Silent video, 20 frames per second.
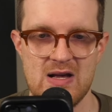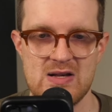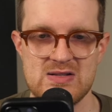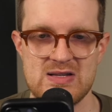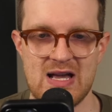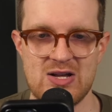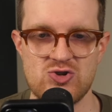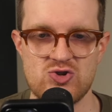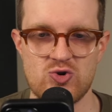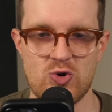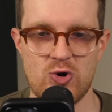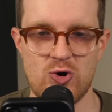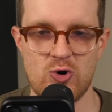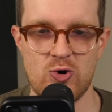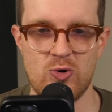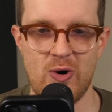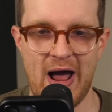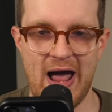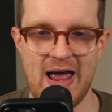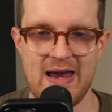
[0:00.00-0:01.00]

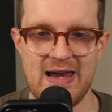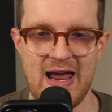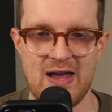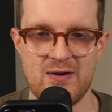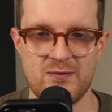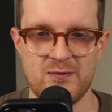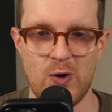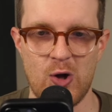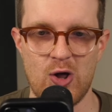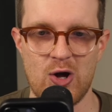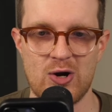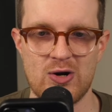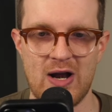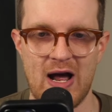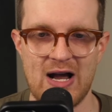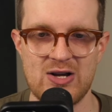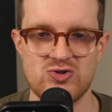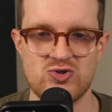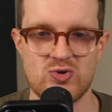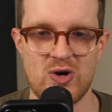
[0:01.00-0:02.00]
Sandshrew and a full art
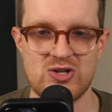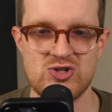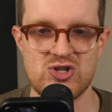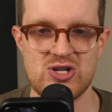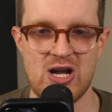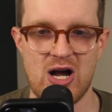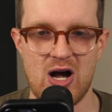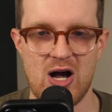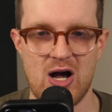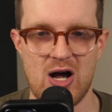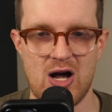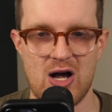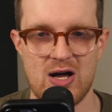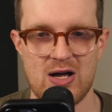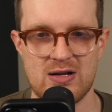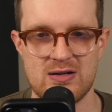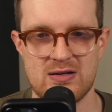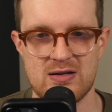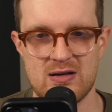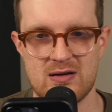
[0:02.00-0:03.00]

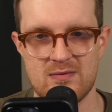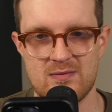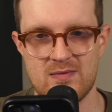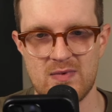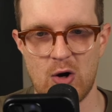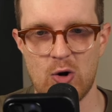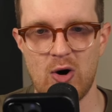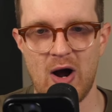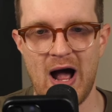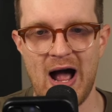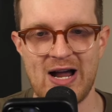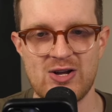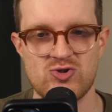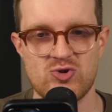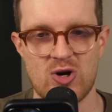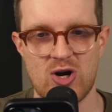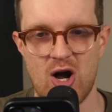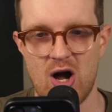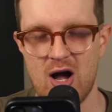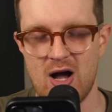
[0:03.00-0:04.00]
Hydreigon, or
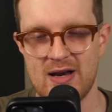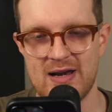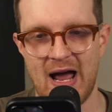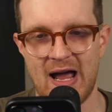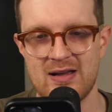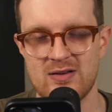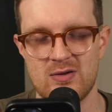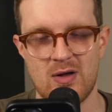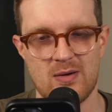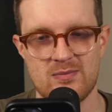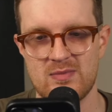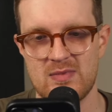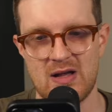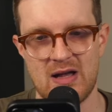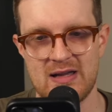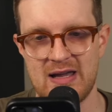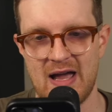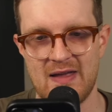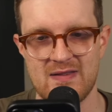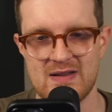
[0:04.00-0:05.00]
Hydreigon.
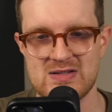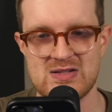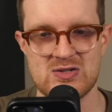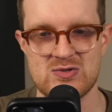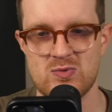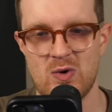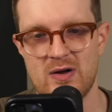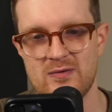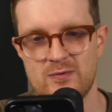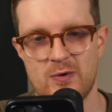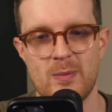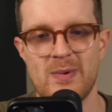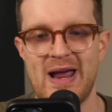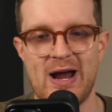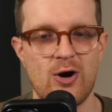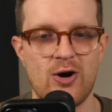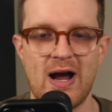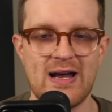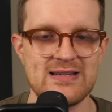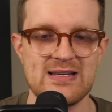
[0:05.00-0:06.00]
Again, this is one from an
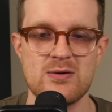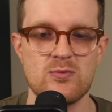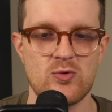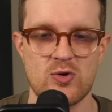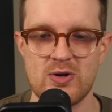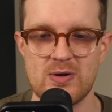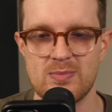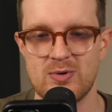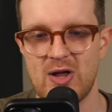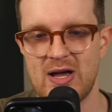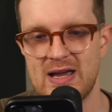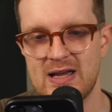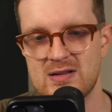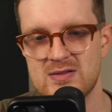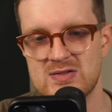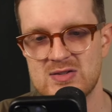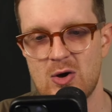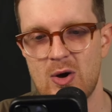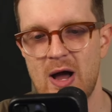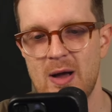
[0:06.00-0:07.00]
era I didn't really play
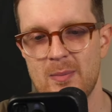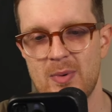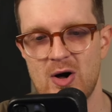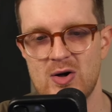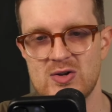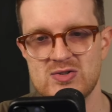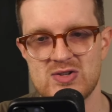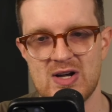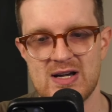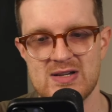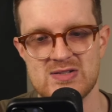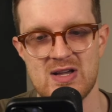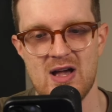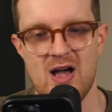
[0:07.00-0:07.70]
in, so I apologize.